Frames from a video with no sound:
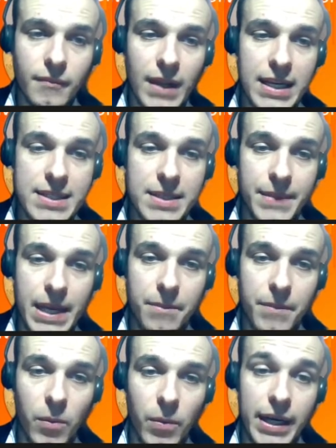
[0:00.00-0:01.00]

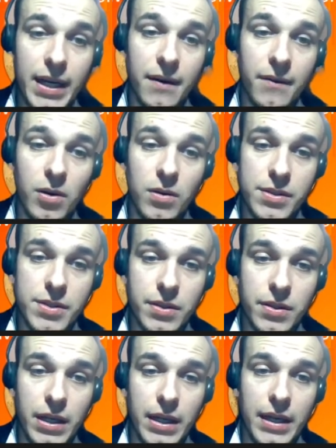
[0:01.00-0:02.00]
September we have
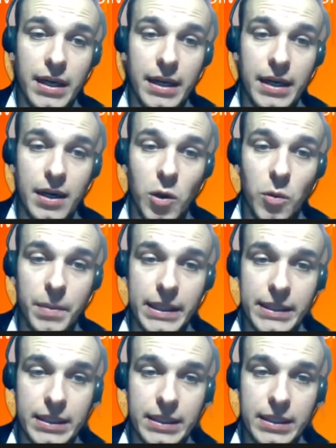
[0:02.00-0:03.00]
also
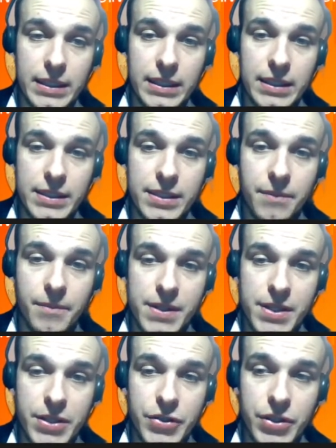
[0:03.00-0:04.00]
opened some
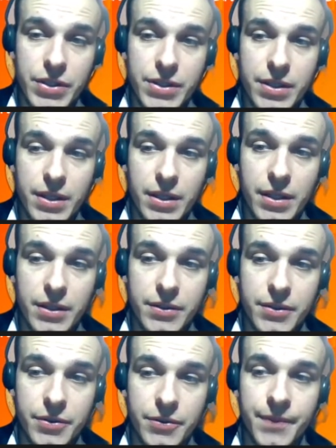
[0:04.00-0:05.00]
positions
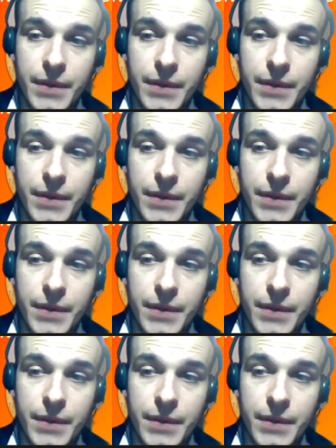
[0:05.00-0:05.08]
to